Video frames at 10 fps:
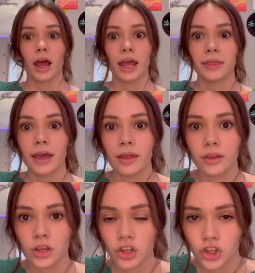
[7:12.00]
And they had the
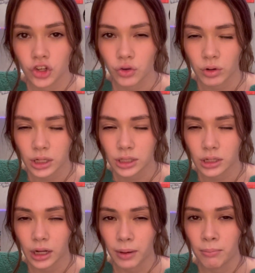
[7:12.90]
cutest
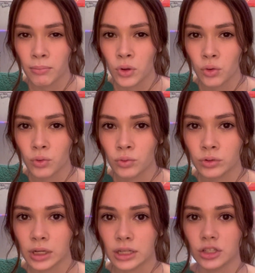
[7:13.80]
like
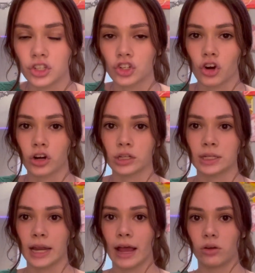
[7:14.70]
moon and stars
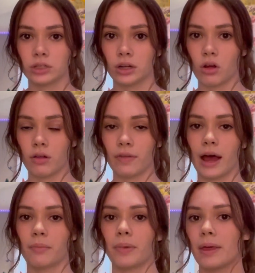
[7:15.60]
nails and all of
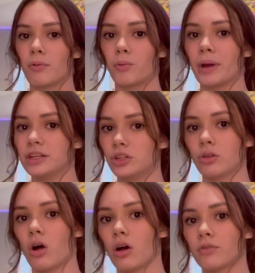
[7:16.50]
that, but they were way too
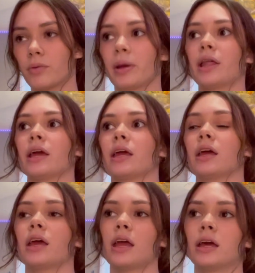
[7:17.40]
long for my
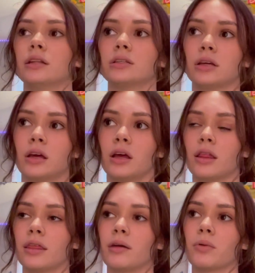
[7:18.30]
liking. And
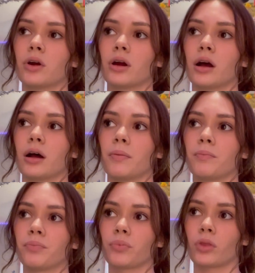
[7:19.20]
they were
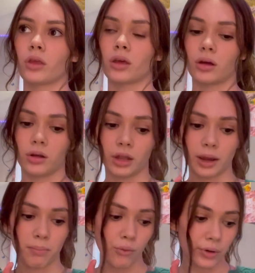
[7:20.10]
um,
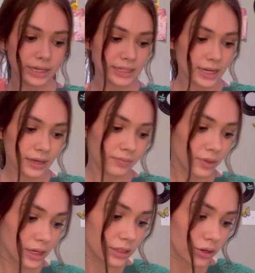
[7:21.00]
like pointy.
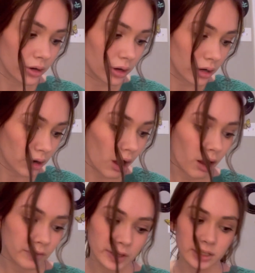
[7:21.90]
These are
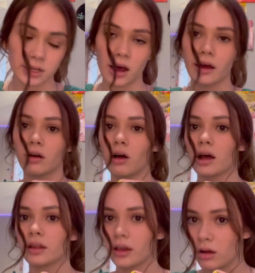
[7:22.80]
coffin style. I
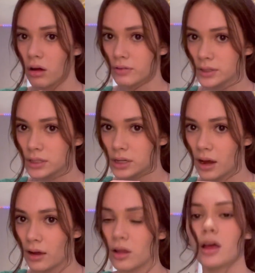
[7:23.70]
like coffin
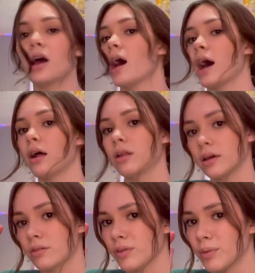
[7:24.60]
style. I don't like
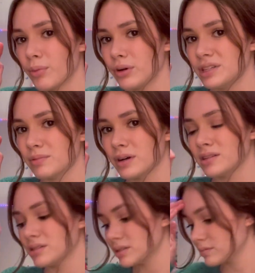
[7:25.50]
the real pointy
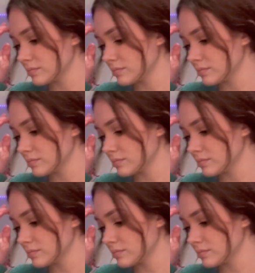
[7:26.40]
ones.